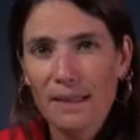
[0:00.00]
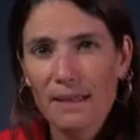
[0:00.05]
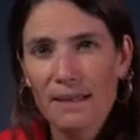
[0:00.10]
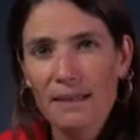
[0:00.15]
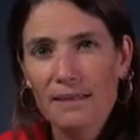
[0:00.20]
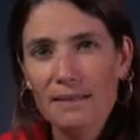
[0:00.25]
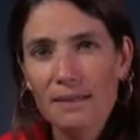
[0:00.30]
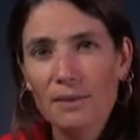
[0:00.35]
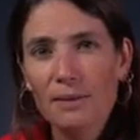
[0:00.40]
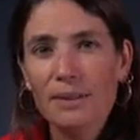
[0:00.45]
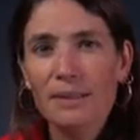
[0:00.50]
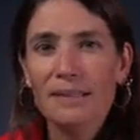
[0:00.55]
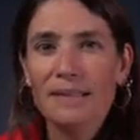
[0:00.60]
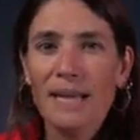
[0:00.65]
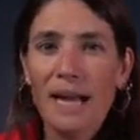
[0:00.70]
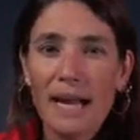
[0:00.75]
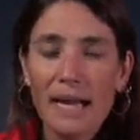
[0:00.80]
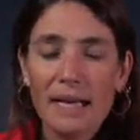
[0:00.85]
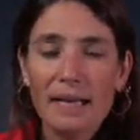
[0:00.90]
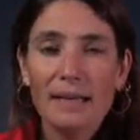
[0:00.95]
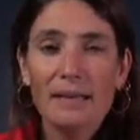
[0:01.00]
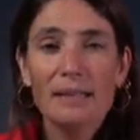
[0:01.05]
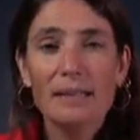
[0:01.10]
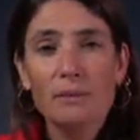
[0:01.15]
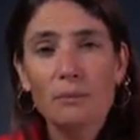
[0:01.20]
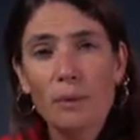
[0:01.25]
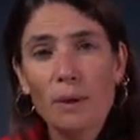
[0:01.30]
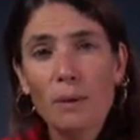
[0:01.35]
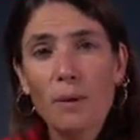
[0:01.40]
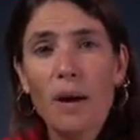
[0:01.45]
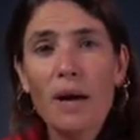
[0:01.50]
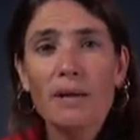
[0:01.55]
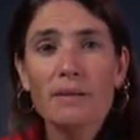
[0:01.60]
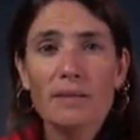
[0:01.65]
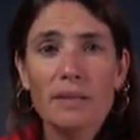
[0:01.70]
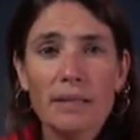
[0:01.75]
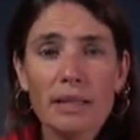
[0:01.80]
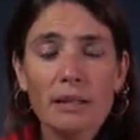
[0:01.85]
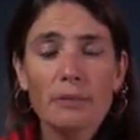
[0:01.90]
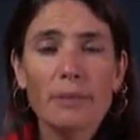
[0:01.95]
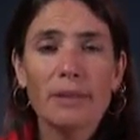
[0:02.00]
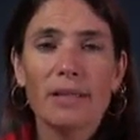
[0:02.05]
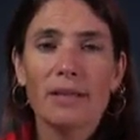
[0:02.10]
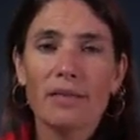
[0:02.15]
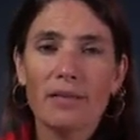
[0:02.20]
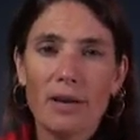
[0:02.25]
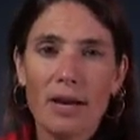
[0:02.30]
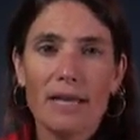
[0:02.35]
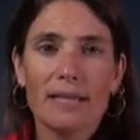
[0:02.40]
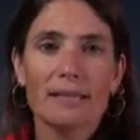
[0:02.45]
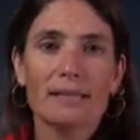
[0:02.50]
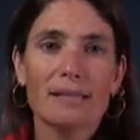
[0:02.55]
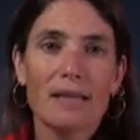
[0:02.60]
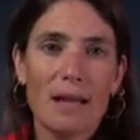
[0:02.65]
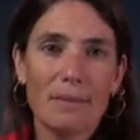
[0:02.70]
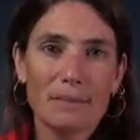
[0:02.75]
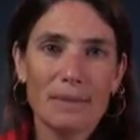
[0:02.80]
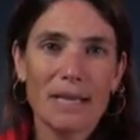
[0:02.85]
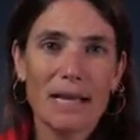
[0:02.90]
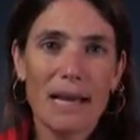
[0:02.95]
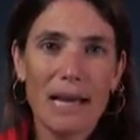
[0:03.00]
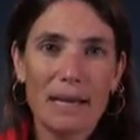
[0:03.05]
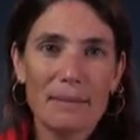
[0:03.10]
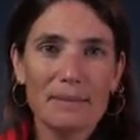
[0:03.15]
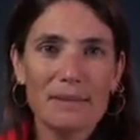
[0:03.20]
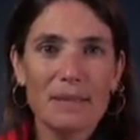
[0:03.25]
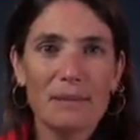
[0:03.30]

So it requires a little bit of thought sometimes.